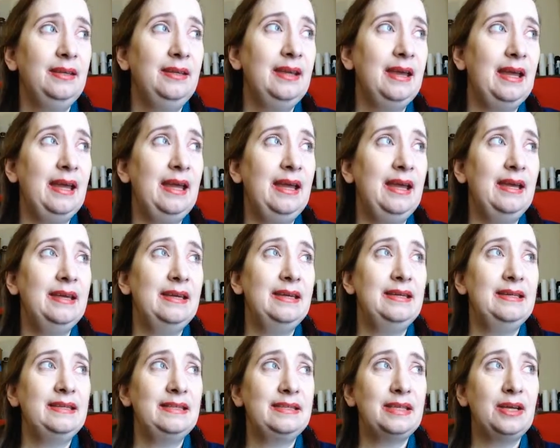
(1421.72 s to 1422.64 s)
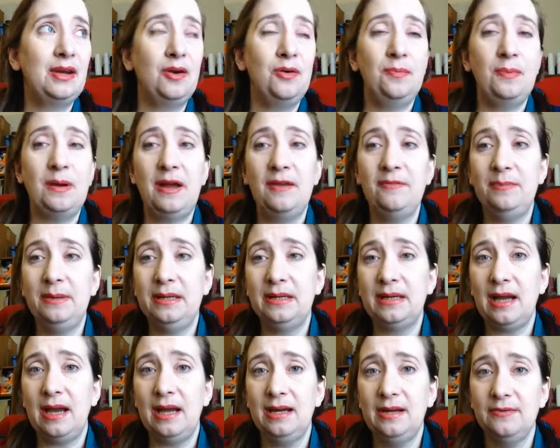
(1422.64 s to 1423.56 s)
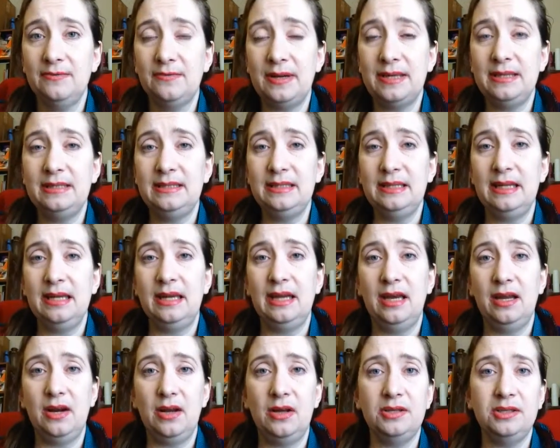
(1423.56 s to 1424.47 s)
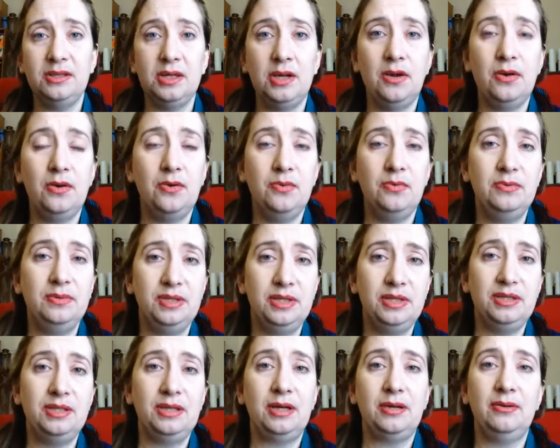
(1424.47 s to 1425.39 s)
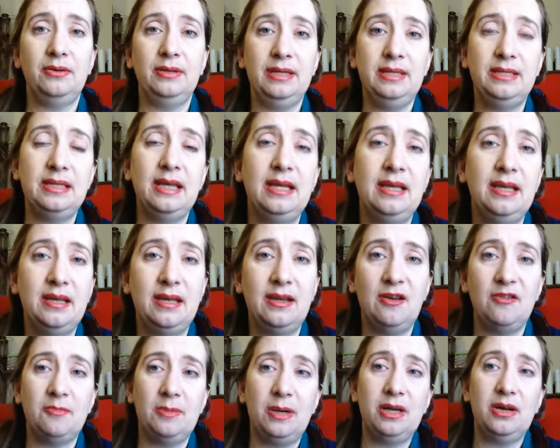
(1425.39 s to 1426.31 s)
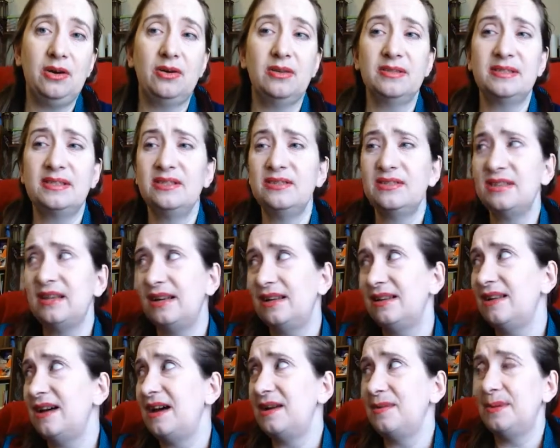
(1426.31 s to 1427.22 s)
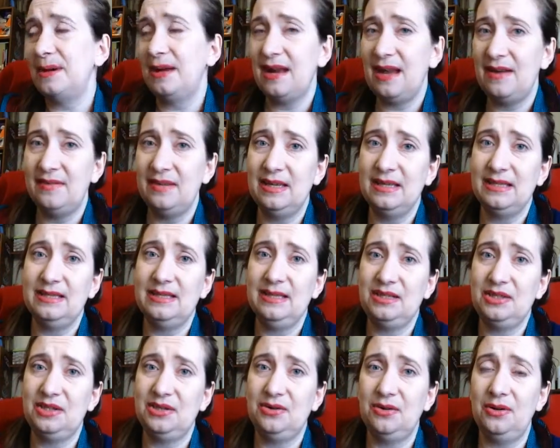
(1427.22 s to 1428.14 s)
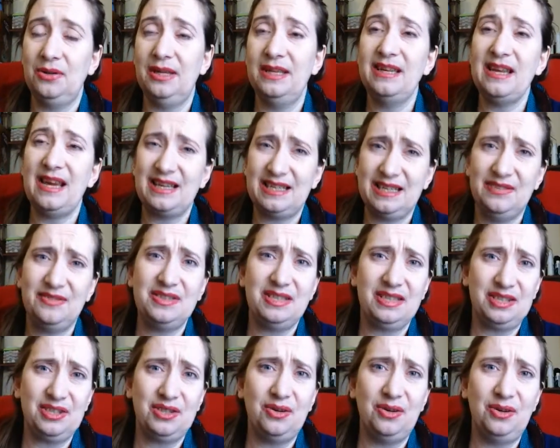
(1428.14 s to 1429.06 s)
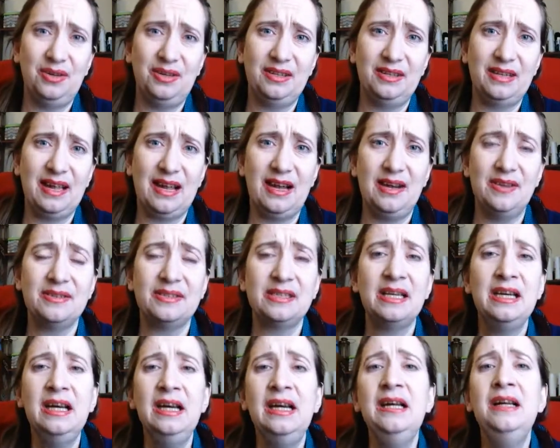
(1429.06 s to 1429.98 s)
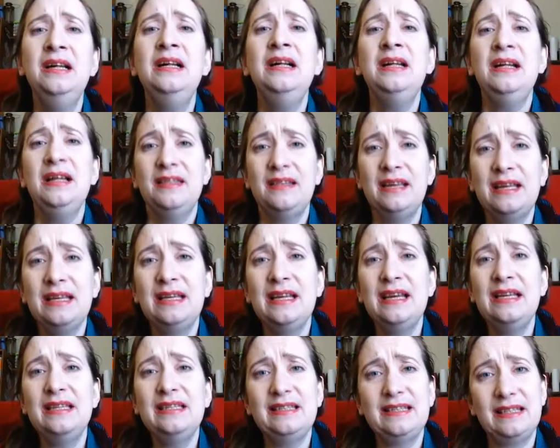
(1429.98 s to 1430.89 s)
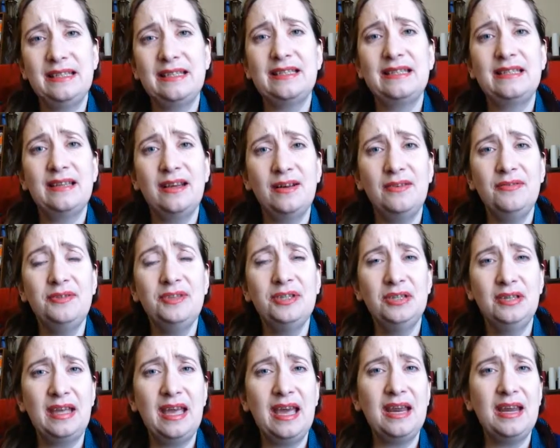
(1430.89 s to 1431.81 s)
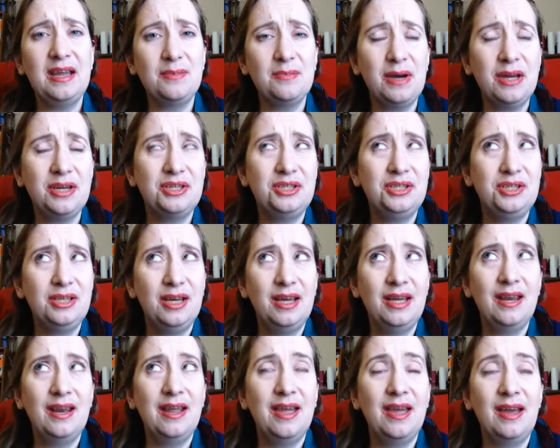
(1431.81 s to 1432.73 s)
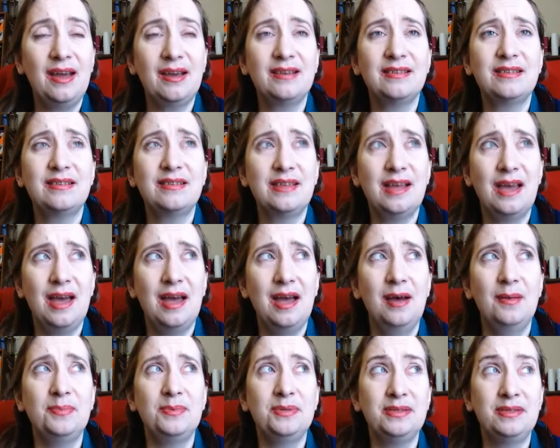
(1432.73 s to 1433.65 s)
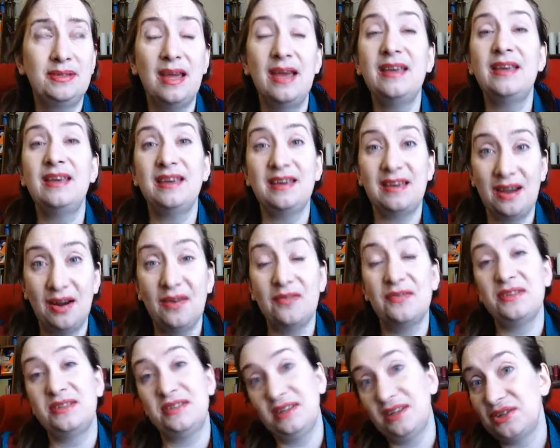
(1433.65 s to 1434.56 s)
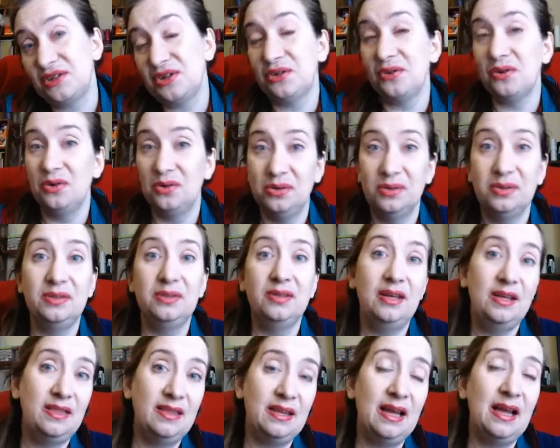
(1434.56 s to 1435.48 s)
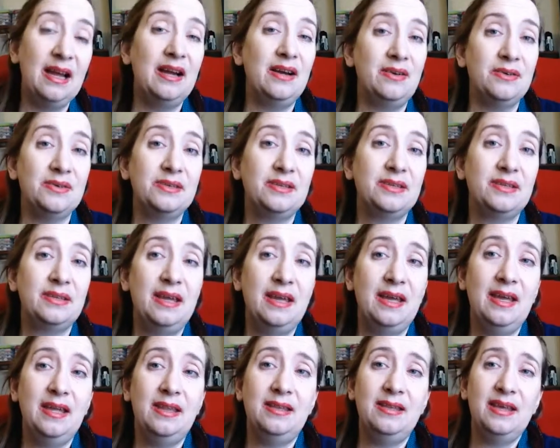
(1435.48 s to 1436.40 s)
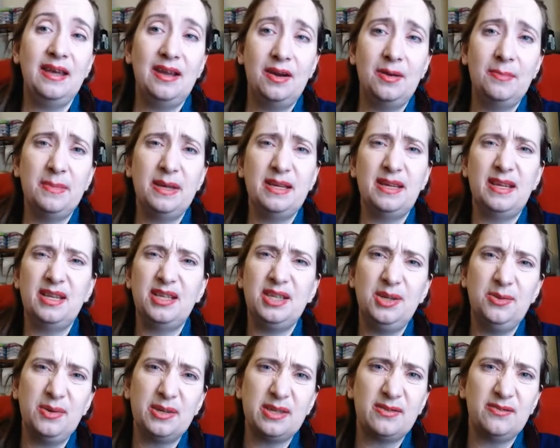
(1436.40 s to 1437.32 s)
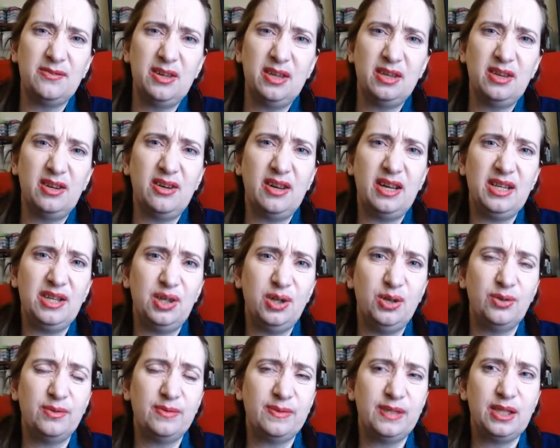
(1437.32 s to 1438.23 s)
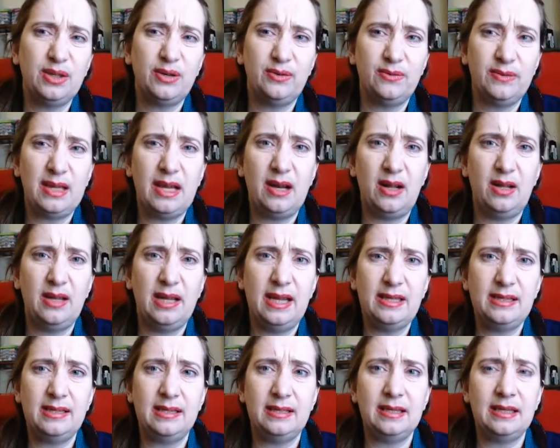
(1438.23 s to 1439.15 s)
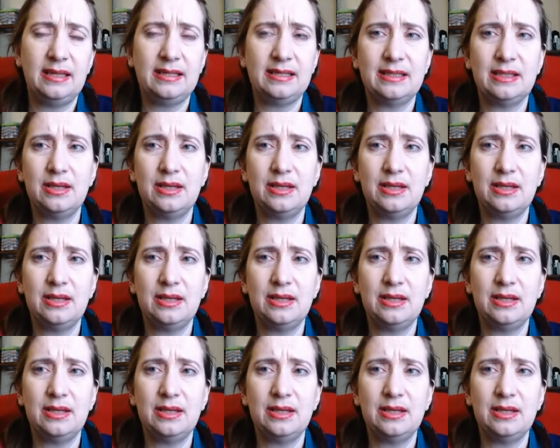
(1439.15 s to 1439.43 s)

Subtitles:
And so I've been kind of resting and also just generally taking care of my girls. There's not a lot about having an active 6-year-old in the house that lends itself to getting much done except taking care of the 6-year-old in the house. And then on Monday she wasn't feeling great too. So that all adds to things.